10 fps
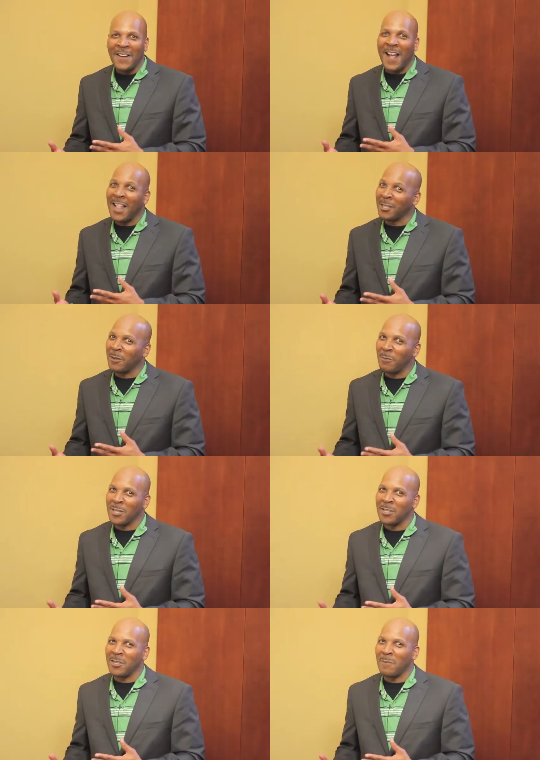College of
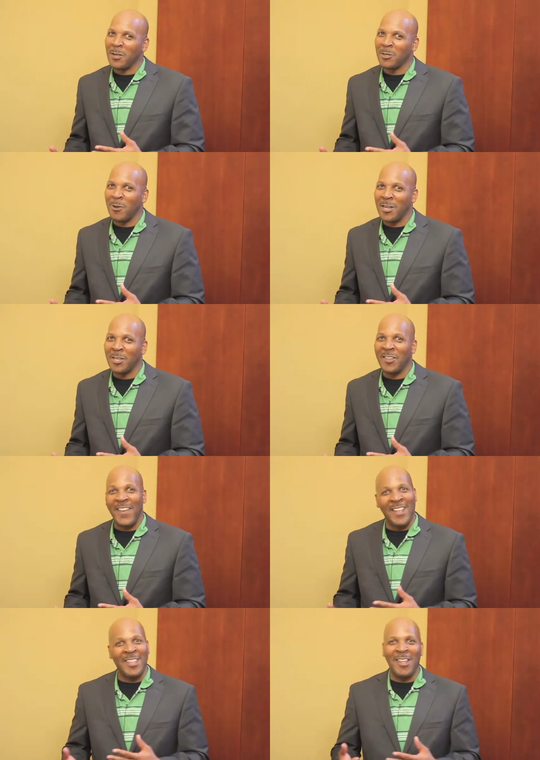Business Administration,
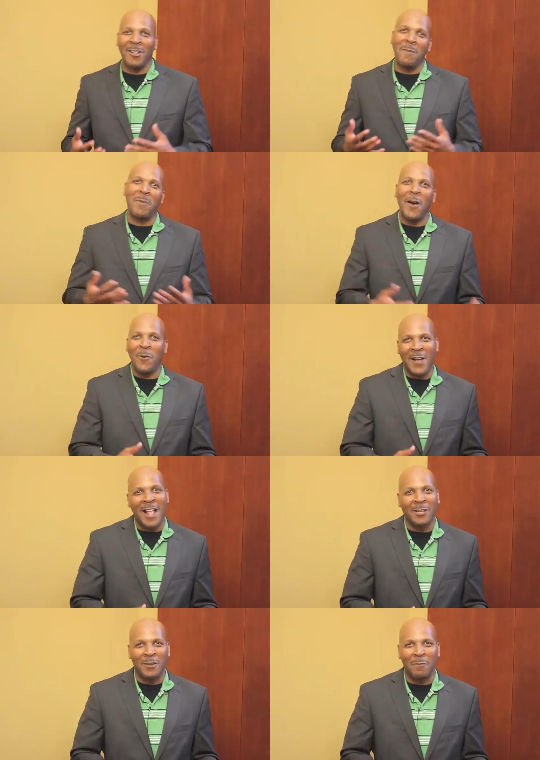and then LeBeau
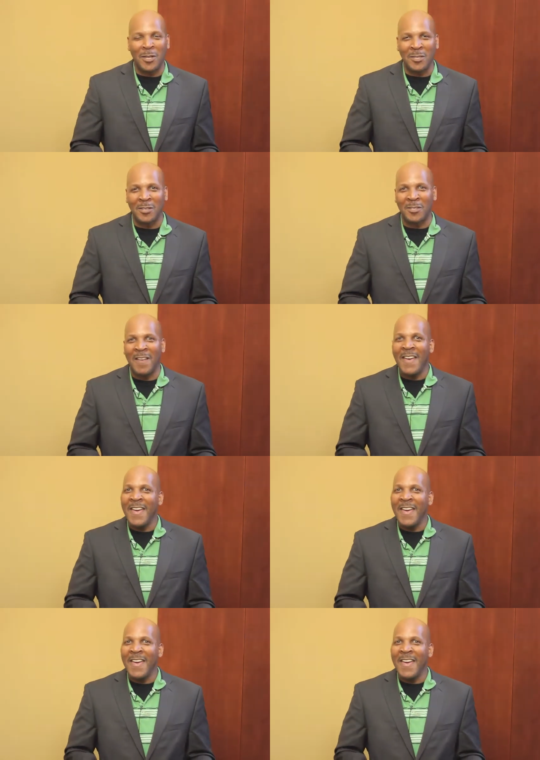College of Business.